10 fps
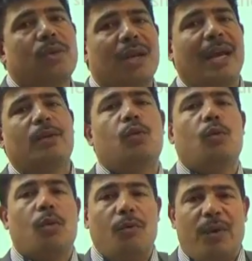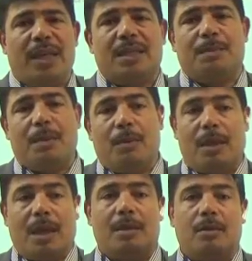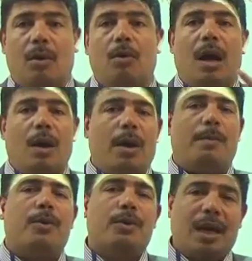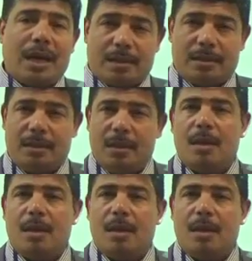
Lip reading: try to convince people that our product